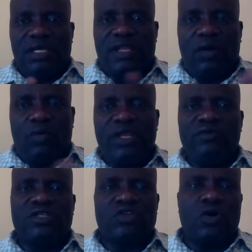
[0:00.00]
Now, when
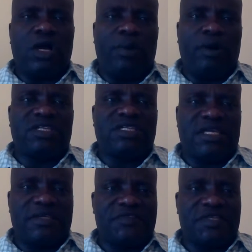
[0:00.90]
we talk about
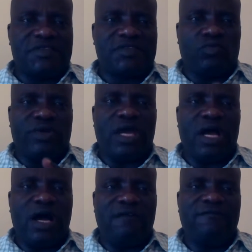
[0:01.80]
tenses, we
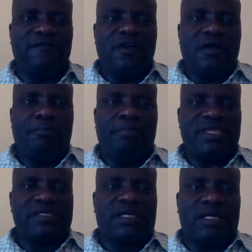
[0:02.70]
have
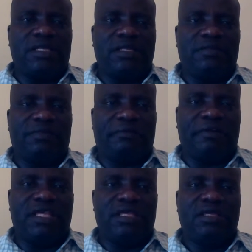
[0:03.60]
basically
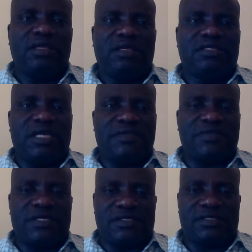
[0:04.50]
three
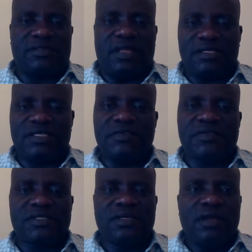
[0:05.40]
tenses that
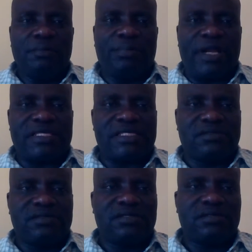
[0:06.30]
is,
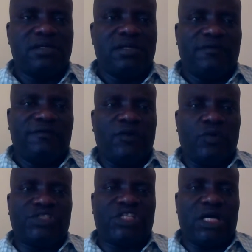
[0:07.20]
present,
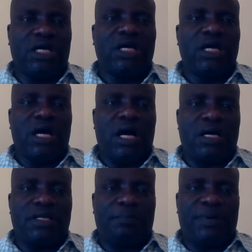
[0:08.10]
future,
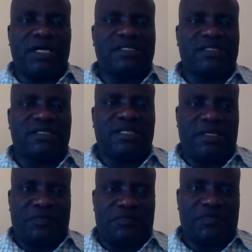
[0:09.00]
and past
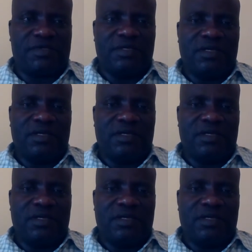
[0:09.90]
tense.